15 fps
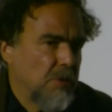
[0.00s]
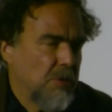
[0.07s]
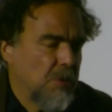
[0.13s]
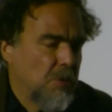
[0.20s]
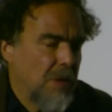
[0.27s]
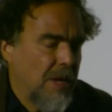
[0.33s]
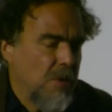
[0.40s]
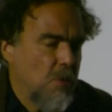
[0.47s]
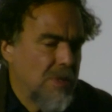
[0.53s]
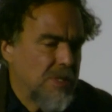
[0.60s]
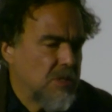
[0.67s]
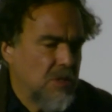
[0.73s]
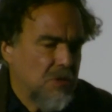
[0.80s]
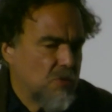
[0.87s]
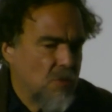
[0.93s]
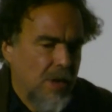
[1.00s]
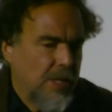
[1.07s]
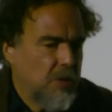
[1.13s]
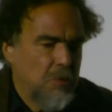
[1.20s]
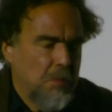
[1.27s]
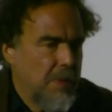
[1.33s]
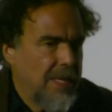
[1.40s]
You know, I was not
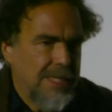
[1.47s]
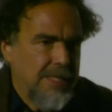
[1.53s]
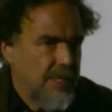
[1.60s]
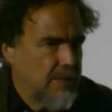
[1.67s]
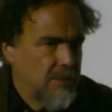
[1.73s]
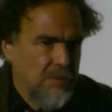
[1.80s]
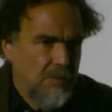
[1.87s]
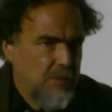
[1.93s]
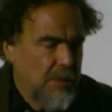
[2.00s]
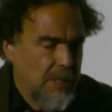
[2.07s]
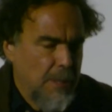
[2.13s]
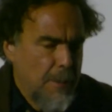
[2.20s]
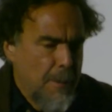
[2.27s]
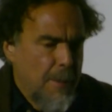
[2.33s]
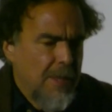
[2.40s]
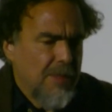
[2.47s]
trying to make sense of it.